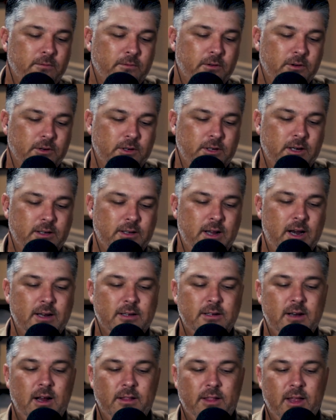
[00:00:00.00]
of verses, and
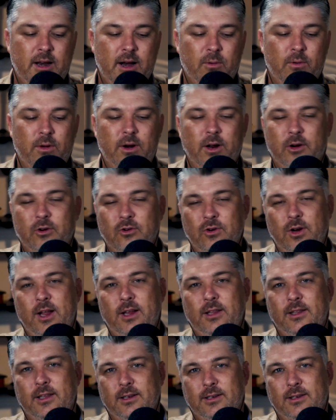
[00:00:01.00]
it's not that I want to
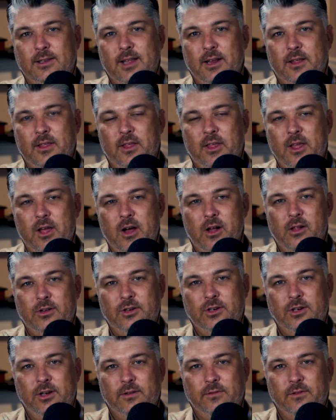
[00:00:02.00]
create this like
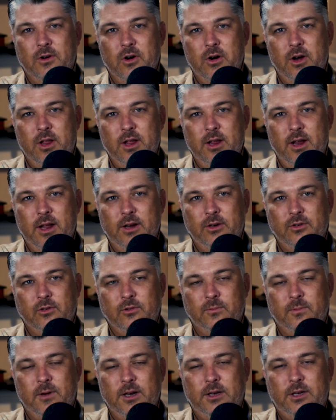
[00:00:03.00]
theology of guardian
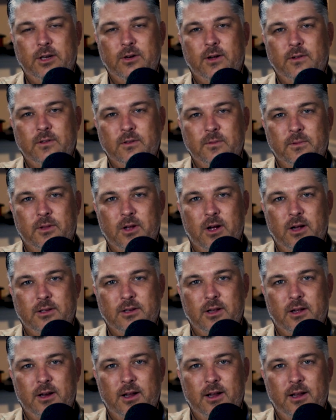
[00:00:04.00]
angels, but I do have some
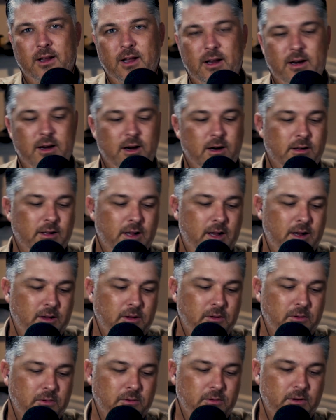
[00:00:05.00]
thoughts on it, and then I'll let
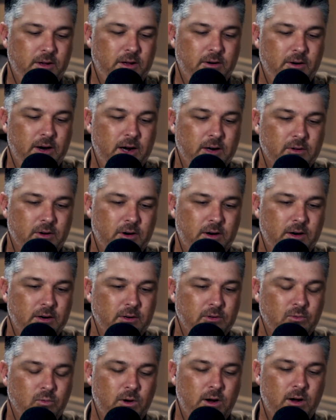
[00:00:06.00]
you interact on it
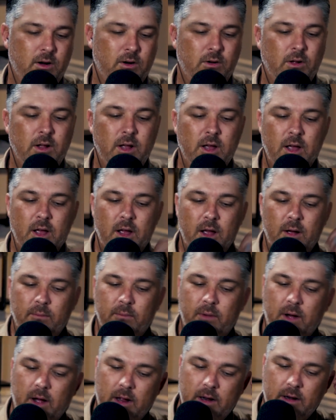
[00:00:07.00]
as well.
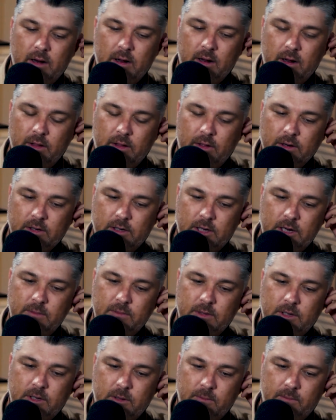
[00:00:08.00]
But there
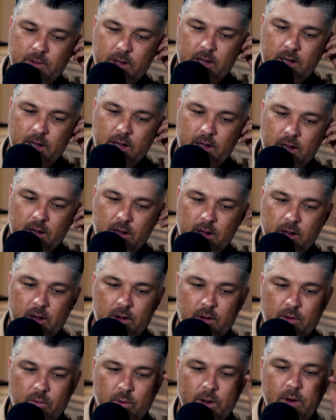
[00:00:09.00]
seems to be,
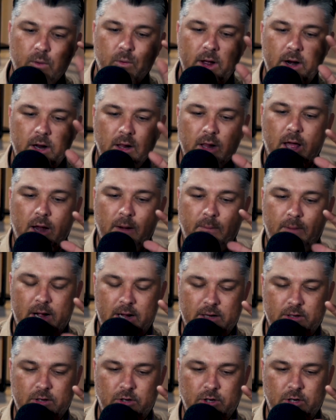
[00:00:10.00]
we read a lot of
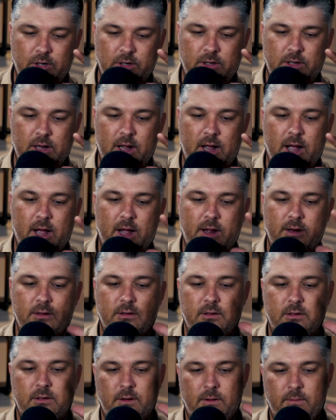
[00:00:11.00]
passages that had
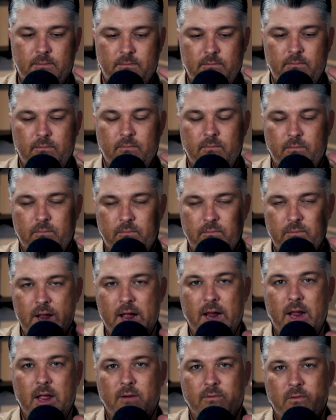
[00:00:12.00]
some
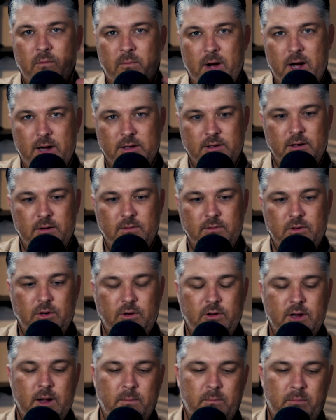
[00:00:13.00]
negative and positive. So you
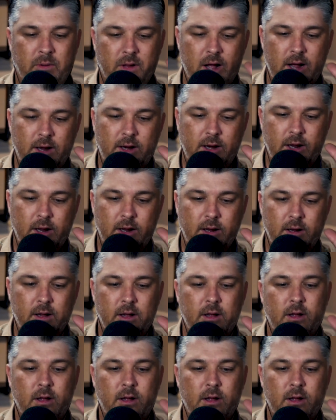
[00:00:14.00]
got blinding,